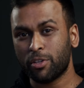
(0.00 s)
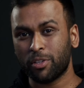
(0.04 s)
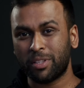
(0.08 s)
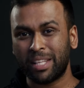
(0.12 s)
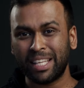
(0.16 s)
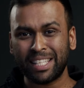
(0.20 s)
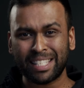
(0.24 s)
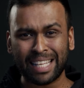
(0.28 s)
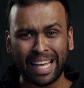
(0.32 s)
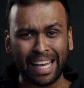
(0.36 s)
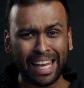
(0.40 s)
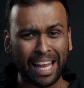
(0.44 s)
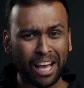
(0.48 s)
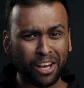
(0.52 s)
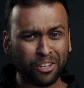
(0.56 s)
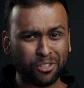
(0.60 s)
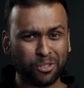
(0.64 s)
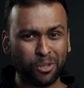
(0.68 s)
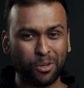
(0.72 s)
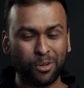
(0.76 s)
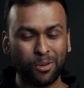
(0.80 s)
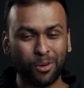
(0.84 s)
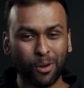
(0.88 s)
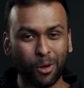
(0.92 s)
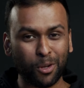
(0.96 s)
So this allows
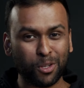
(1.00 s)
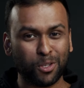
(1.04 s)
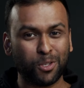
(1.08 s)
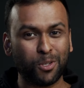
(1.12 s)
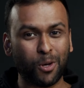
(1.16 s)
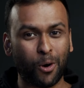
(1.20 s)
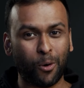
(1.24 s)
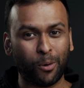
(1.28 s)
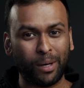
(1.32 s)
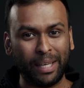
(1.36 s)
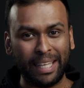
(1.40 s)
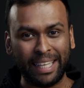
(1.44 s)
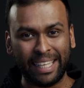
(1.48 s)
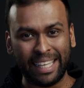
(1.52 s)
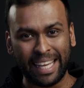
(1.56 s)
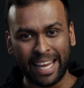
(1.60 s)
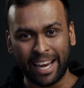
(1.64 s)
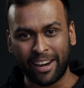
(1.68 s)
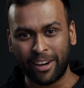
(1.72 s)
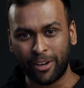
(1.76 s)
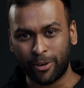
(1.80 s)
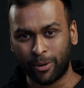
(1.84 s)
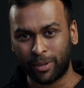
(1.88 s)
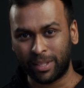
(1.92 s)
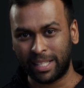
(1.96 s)
you not to only
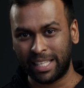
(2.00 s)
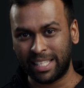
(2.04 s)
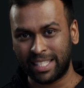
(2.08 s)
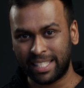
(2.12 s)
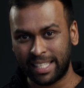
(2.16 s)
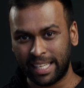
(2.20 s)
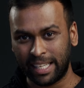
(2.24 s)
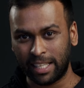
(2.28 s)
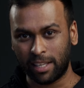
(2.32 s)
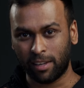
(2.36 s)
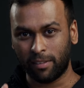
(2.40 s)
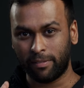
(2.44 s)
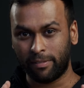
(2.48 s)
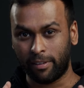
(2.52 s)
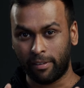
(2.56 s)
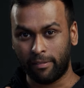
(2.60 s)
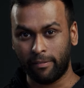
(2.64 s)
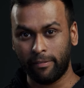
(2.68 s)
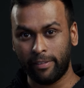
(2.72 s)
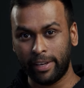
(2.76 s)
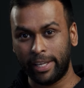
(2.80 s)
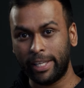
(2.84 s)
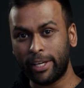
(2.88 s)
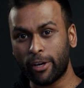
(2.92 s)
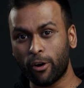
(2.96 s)
carry on the signal for
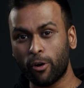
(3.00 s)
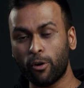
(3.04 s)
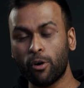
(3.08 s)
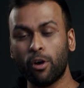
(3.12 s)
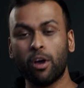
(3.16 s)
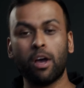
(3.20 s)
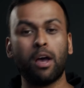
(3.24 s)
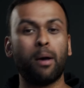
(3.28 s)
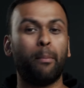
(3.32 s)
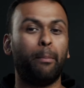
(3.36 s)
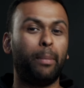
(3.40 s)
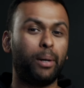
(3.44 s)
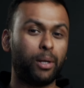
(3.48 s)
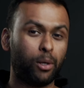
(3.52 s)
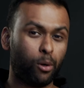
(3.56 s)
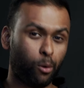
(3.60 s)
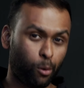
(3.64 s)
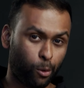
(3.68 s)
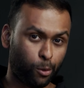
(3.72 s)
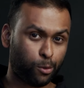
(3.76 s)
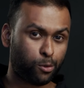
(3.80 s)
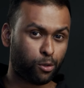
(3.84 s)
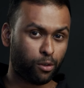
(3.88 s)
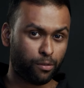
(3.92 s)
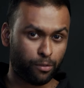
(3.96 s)
video, but
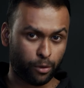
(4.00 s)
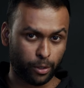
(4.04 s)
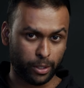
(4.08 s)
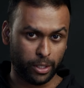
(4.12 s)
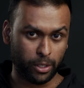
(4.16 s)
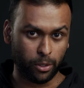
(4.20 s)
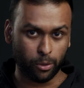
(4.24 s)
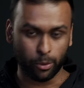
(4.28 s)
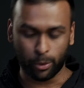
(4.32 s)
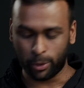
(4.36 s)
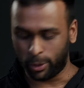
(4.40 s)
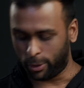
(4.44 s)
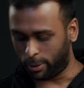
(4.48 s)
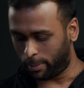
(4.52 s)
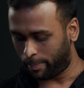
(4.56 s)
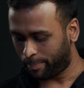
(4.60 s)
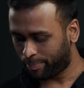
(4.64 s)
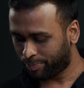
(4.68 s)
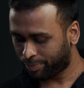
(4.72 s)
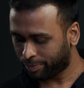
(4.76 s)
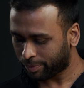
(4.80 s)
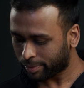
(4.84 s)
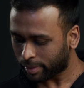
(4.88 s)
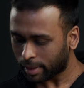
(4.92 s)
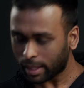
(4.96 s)
also for the audio.
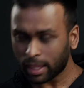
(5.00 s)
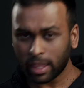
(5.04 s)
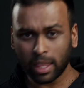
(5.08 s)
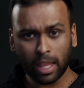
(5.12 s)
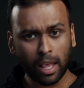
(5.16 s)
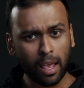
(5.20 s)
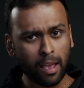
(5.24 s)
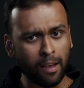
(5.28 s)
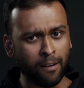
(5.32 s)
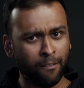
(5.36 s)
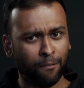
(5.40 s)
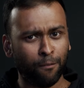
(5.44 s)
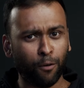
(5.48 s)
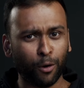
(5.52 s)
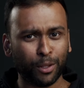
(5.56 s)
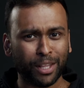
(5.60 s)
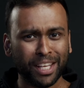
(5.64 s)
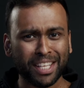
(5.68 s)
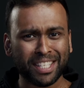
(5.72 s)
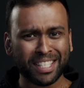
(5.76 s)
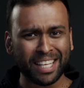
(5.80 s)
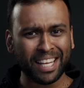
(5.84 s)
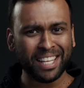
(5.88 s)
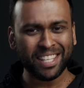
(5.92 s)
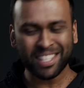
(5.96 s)
For
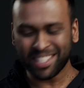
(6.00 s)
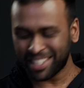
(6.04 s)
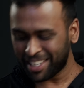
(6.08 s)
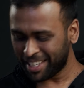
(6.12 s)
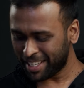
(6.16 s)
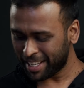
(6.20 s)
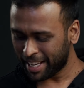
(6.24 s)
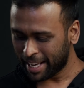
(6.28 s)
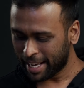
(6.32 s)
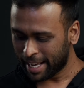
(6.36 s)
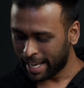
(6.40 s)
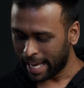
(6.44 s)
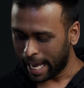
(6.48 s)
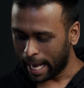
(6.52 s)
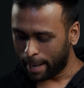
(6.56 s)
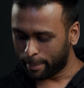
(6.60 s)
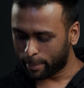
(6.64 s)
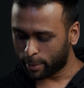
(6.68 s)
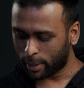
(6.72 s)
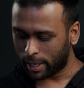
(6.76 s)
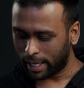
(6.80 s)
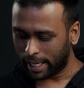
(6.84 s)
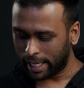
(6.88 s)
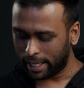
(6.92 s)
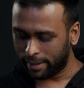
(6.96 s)
this instant,
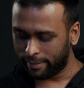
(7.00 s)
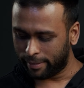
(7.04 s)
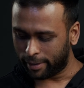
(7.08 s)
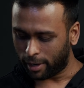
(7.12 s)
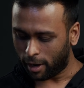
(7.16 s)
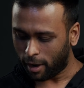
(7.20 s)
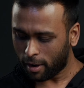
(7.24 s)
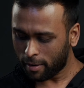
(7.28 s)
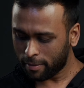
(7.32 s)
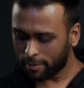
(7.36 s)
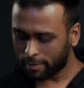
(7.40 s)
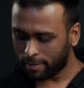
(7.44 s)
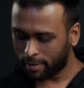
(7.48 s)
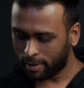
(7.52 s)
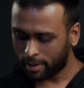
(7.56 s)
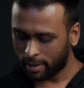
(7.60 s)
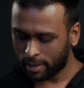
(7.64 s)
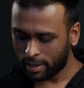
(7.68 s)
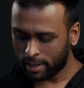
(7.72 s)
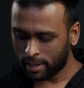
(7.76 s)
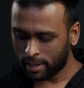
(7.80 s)
I'm gonna leave it off